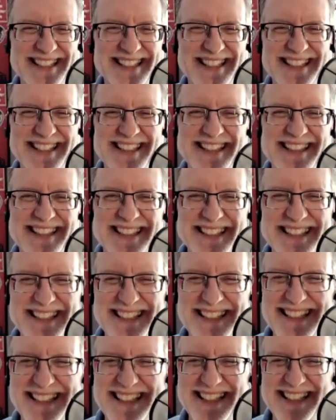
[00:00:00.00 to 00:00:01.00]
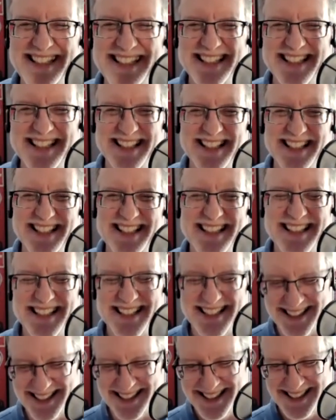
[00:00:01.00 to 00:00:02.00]

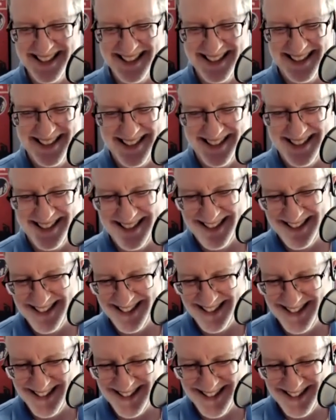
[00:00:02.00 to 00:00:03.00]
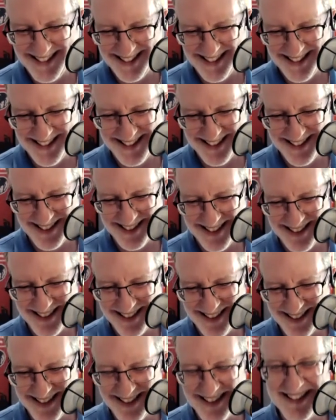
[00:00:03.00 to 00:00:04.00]

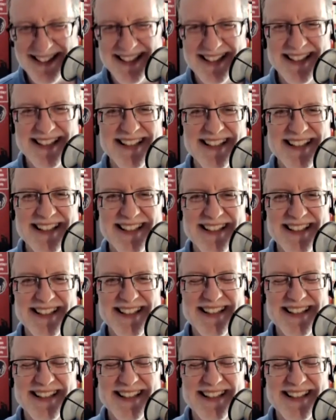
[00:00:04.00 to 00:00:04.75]
No words are spoken by the person on screen.